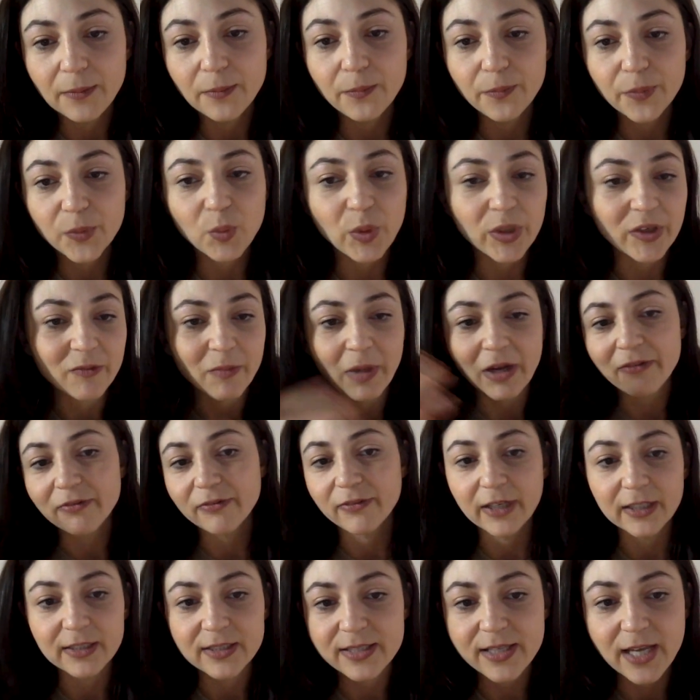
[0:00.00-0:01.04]
one of my
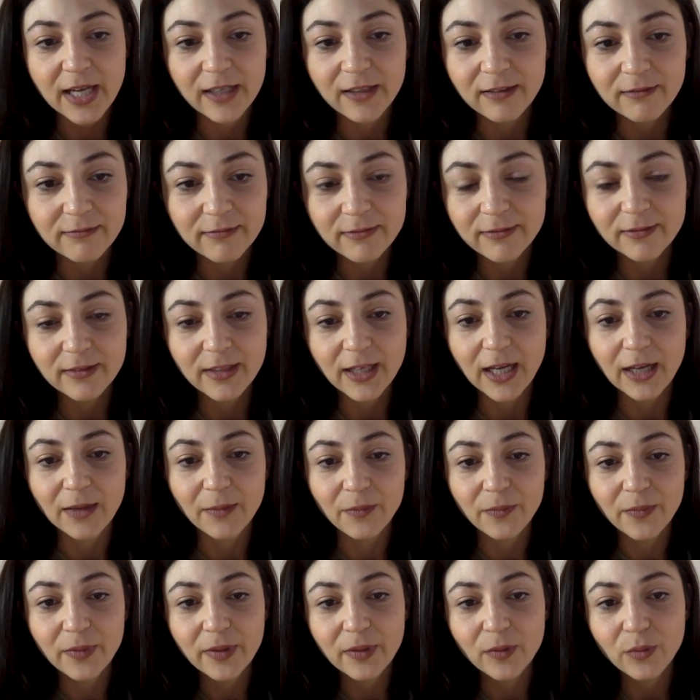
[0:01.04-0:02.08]
friends
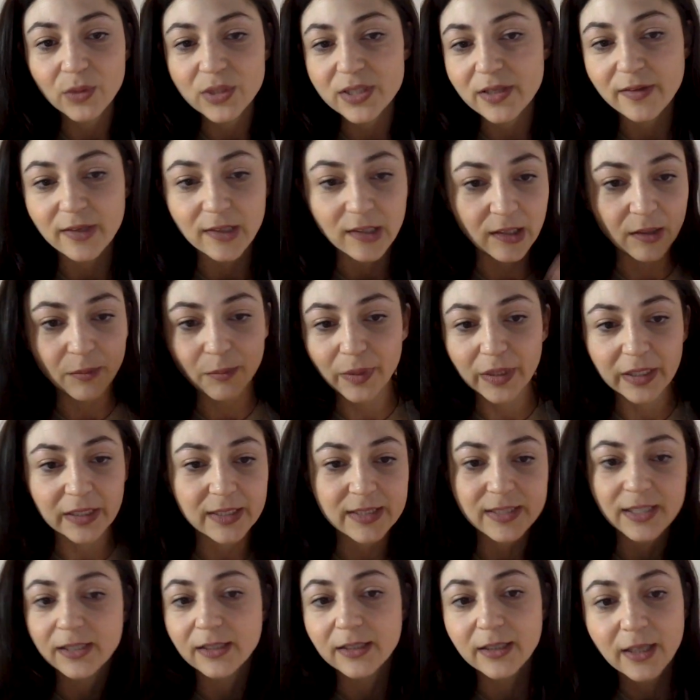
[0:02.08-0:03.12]
was in the
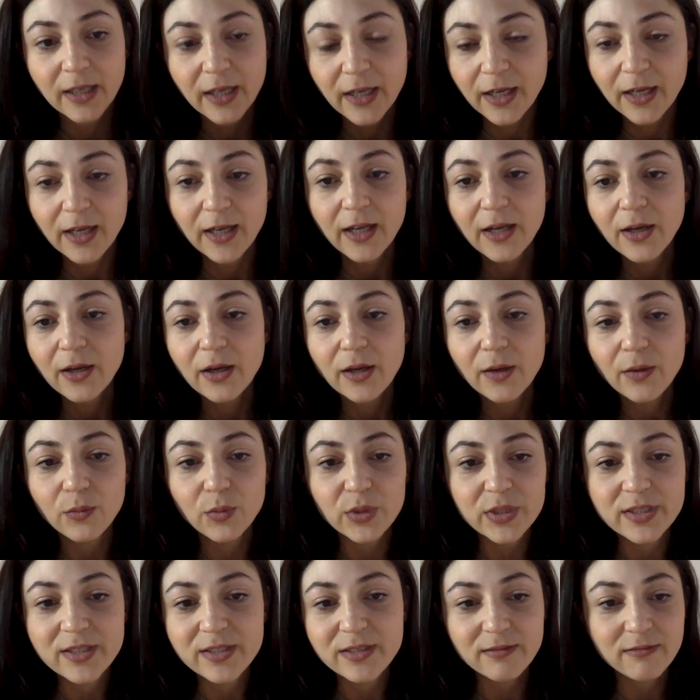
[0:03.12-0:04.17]
Olympics and
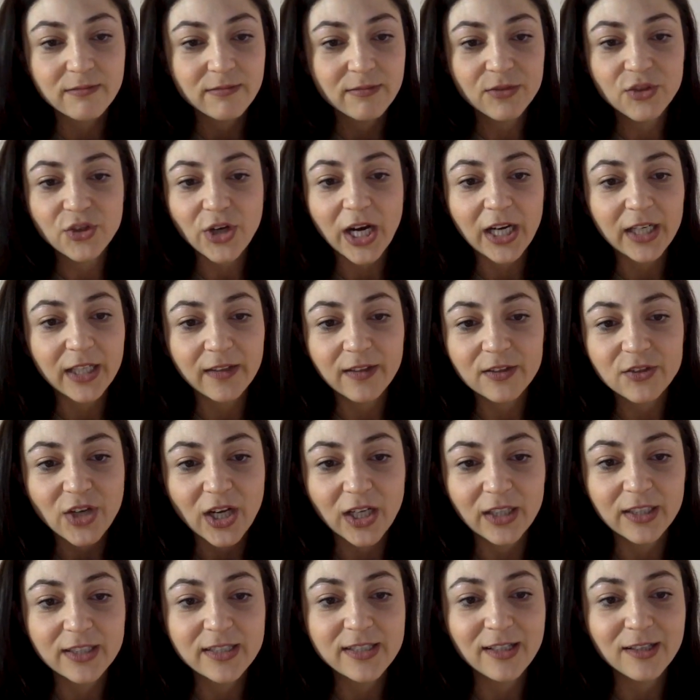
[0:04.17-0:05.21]
was training the
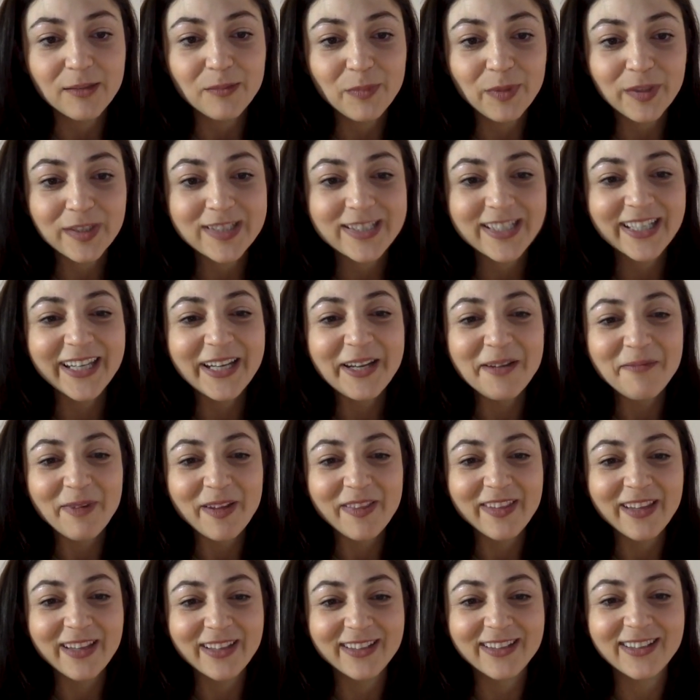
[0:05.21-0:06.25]
Chinese Olympic team,
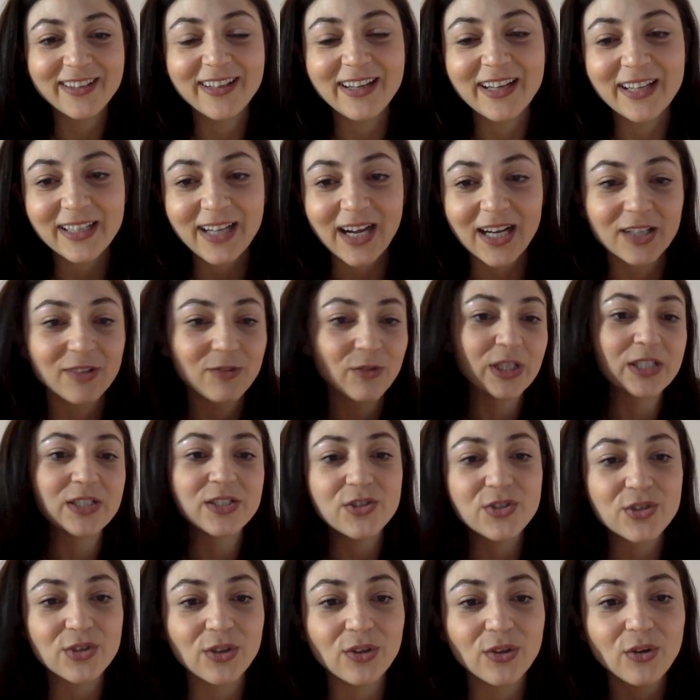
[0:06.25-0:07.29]
and then kind of
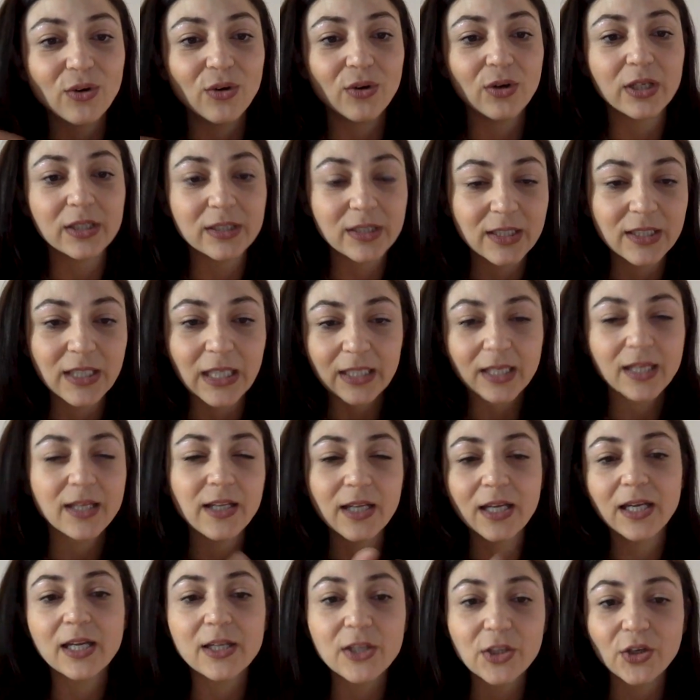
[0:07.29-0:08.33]
went into law. And
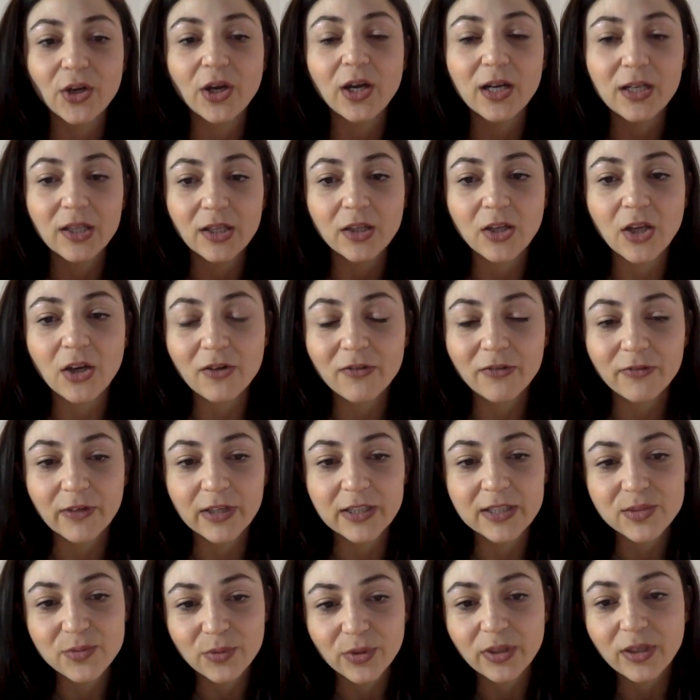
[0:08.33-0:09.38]
a lot of
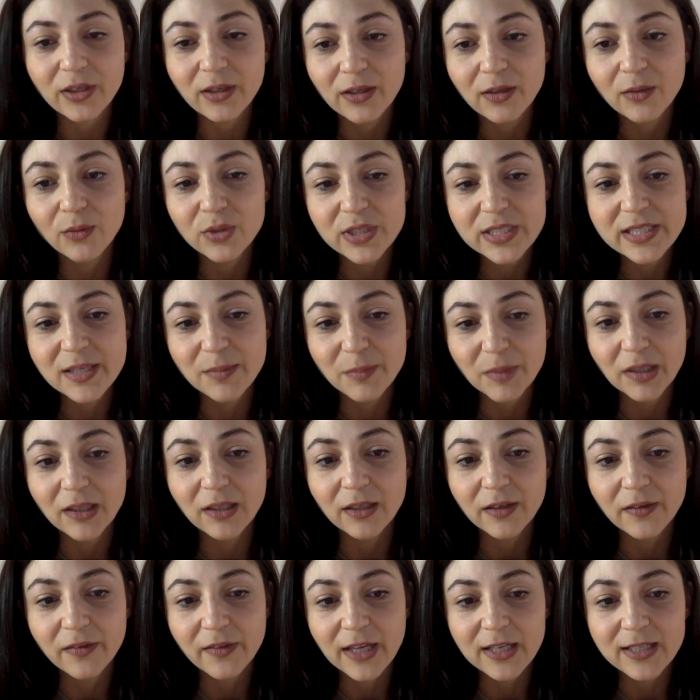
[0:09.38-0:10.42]
friends were
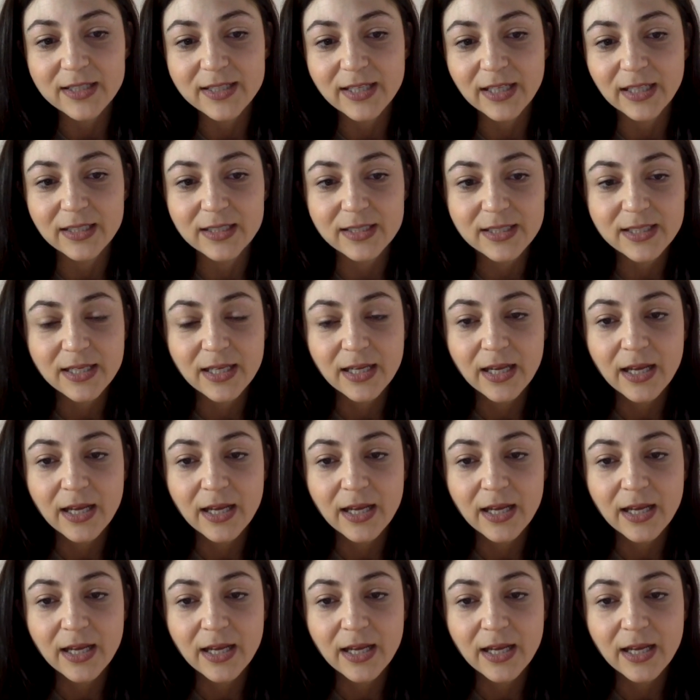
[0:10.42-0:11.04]
similar in that sense.